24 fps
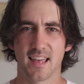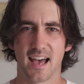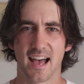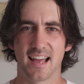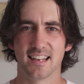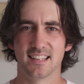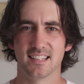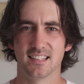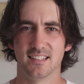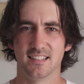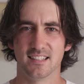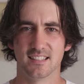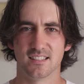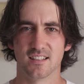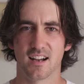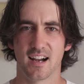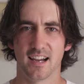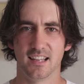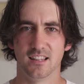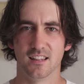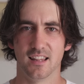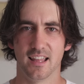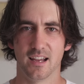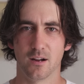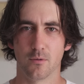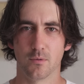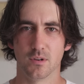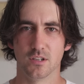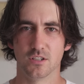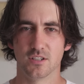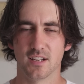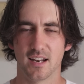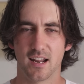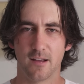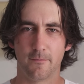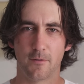that design
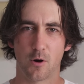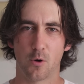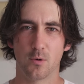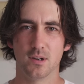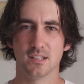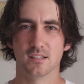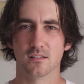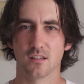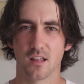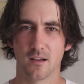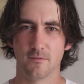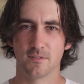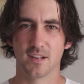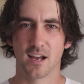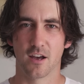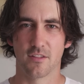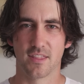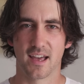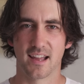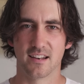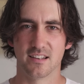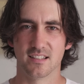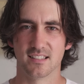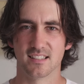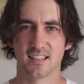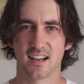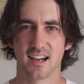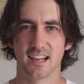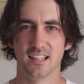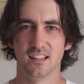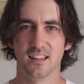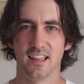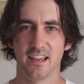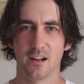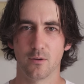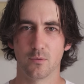language, and I've always loved how that
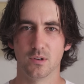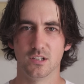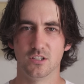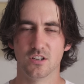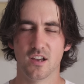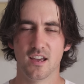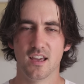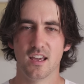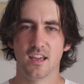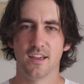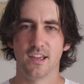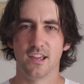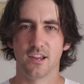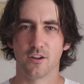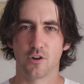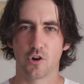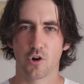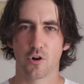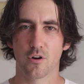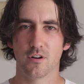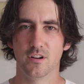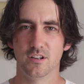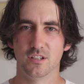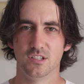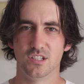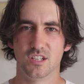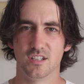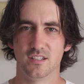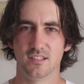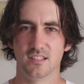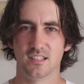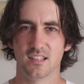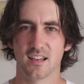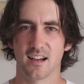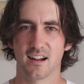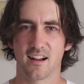design language
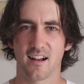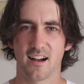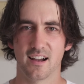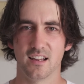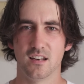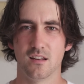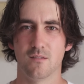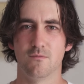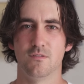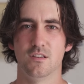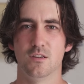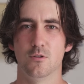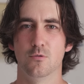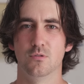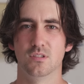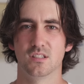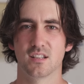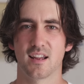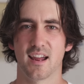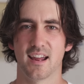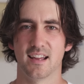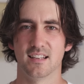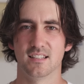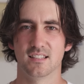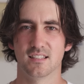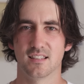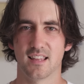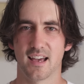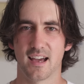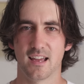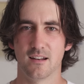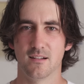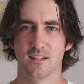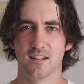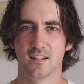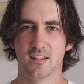encourages a kind of use case
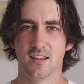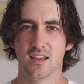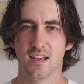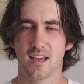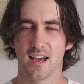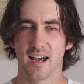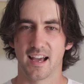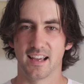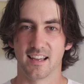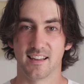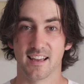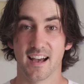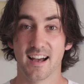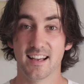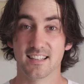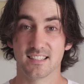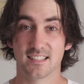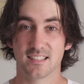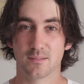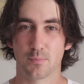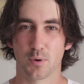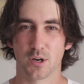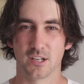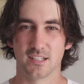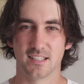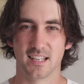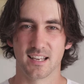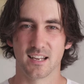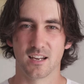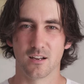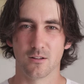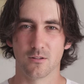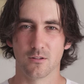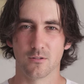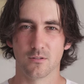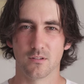that I guess
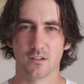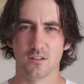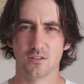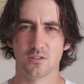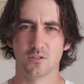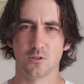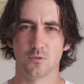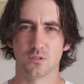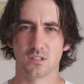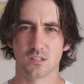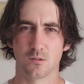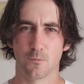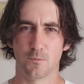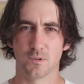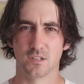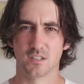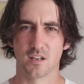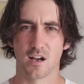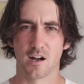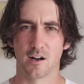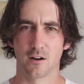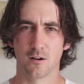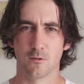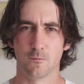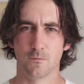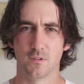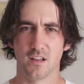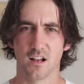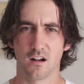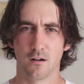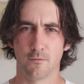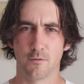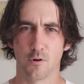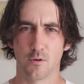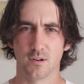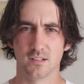particularly suits the photography
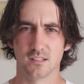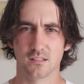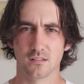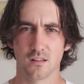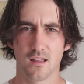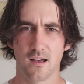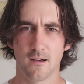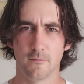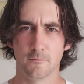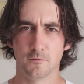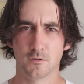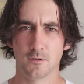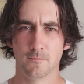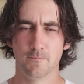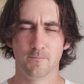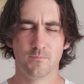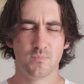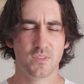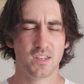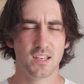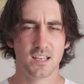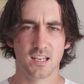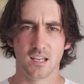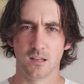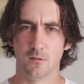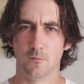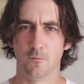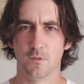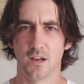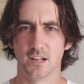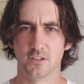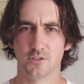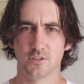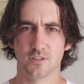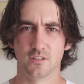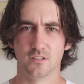I've always loved:
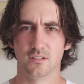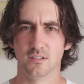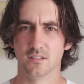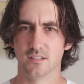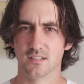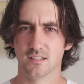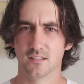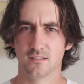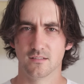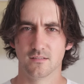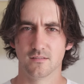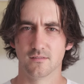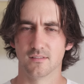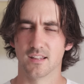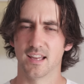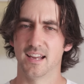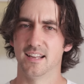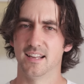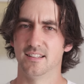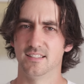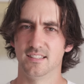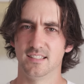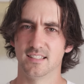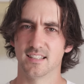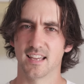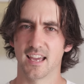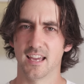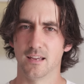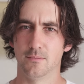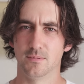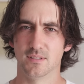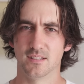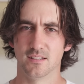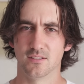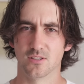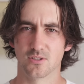adventures,
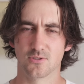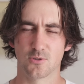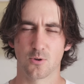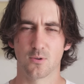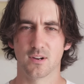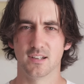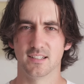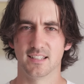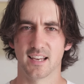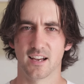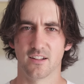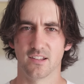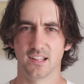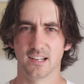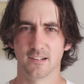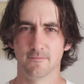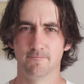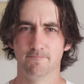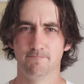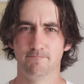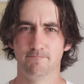landscapes, and storytelling.